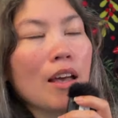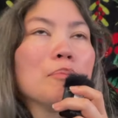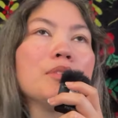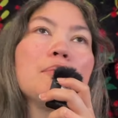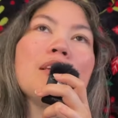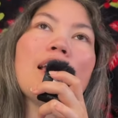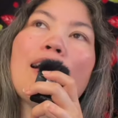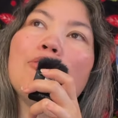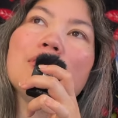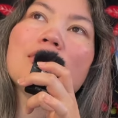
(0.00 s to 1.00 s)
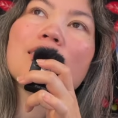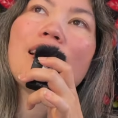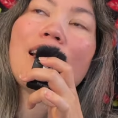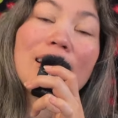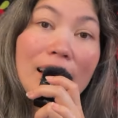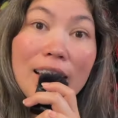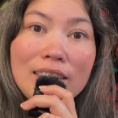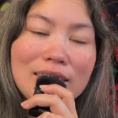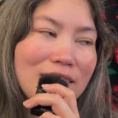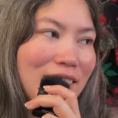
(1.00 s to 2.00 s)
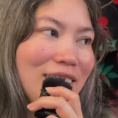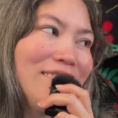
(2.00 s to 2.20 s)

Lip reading: Helps me out, I guess.